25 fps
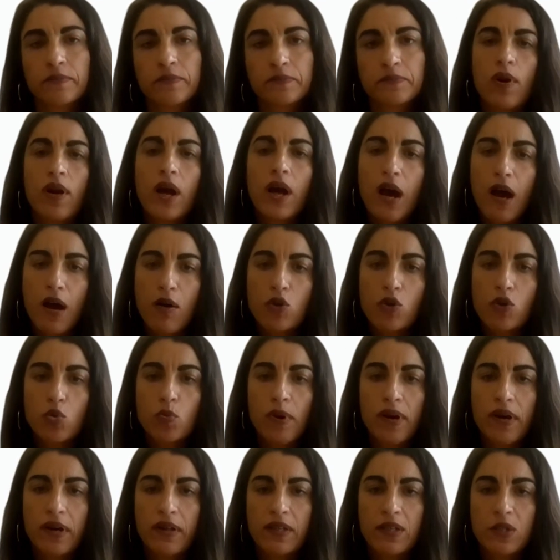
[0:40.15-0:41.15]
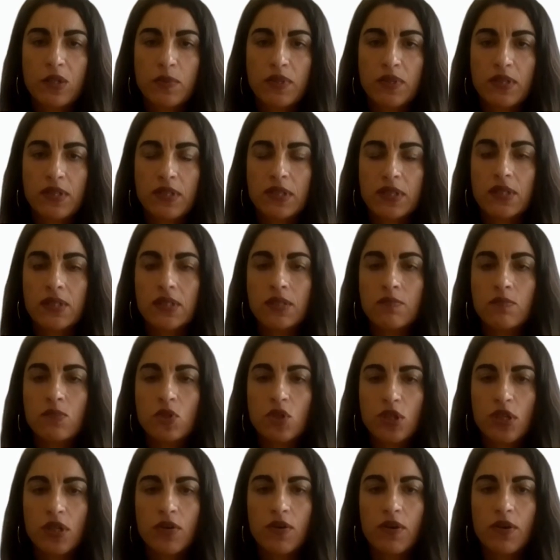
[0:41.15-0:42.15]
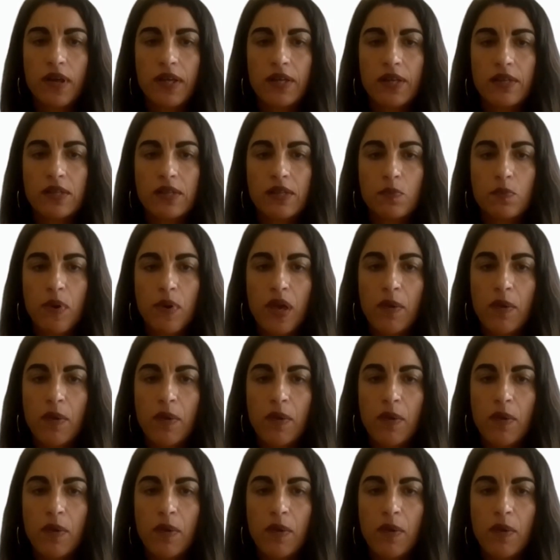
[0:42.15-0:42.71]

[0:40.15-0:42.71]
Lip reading: The warehouse management system generates